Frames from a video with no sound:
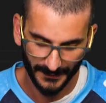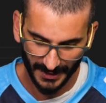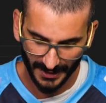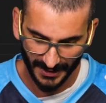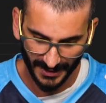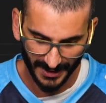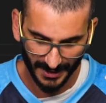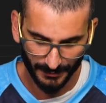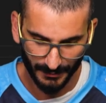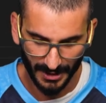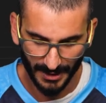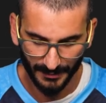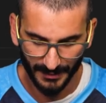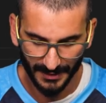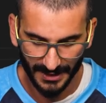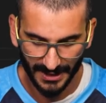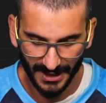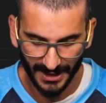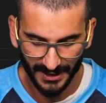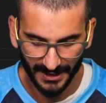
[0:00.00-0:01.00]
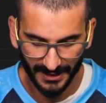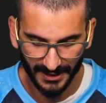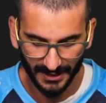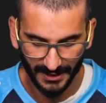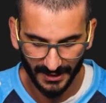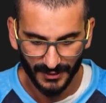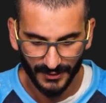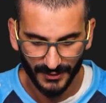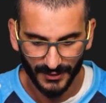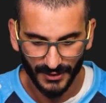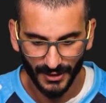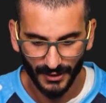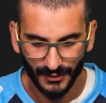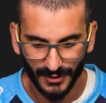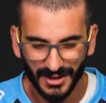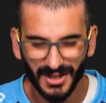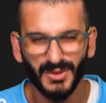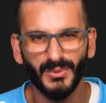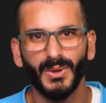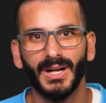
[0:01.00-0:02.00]
So that's my mistake. So
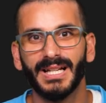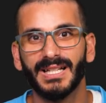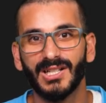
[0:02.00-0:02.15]
this is why